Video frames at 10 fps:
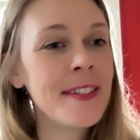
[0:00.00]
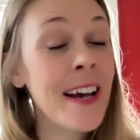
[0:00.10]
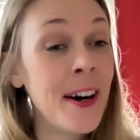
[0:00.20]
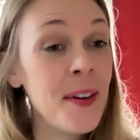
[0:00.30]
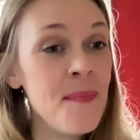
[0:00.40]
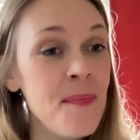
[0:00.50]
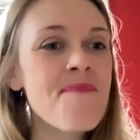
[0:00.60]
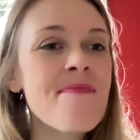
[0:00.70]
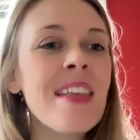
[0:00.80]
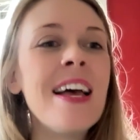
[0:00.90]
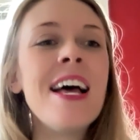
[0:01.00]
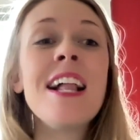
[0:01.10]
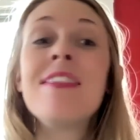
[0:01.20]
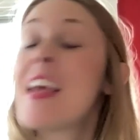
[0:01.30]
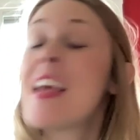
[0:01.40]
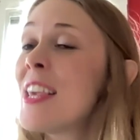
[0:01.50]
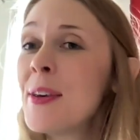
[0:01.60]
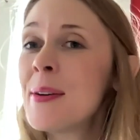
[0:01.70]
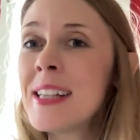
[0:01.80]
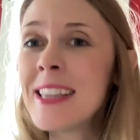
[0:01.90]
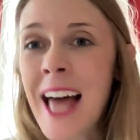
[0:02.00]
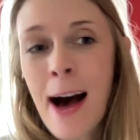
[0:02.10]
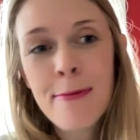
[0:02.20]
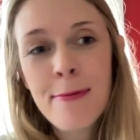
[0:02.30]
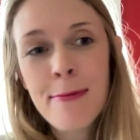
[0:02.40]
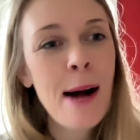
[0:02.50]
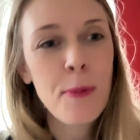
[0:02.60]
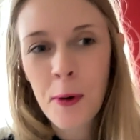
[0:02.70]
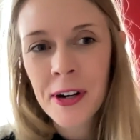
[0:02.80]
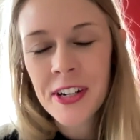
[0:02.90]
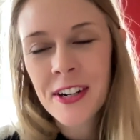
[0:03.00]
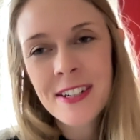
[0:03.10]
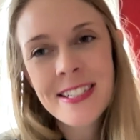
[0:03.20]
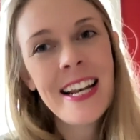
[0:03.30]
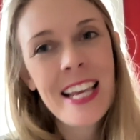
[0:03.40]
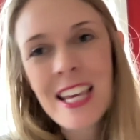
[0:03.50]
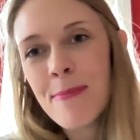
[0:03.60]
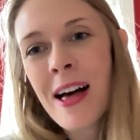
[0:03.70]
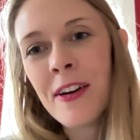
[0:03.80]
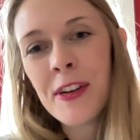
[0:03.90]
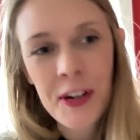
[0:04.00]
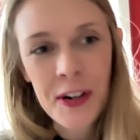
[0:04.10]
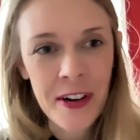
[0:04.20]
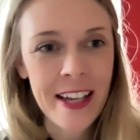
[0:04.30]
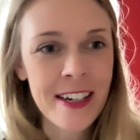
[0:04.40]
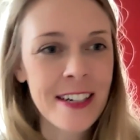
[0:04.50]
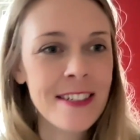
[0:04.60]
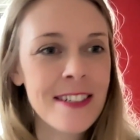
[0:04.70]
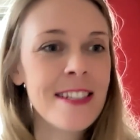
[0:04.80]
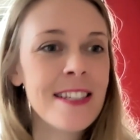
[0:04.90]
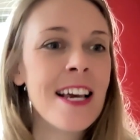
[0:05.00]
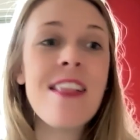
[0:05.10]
So thank you, laptop warriors and email curators.